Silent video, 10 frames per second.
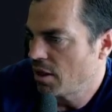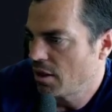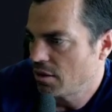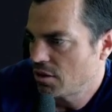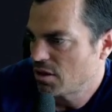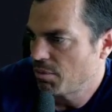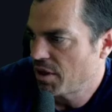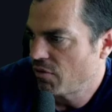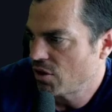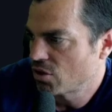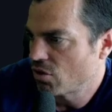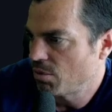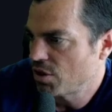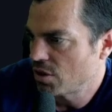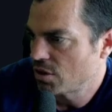just a bit of a
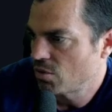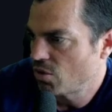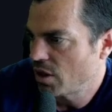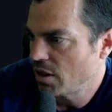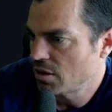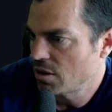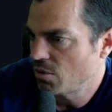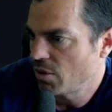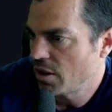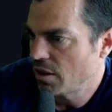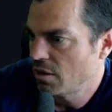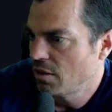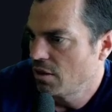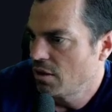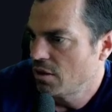description as to what it is that we're
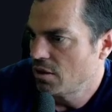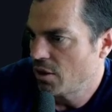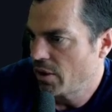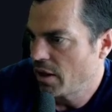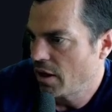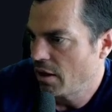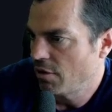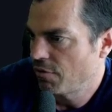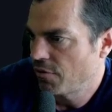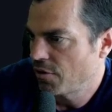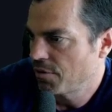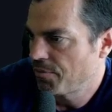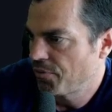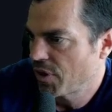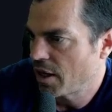doing here for
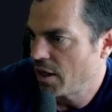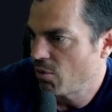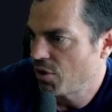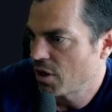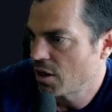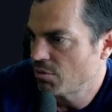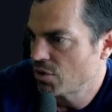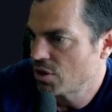anyone that comes to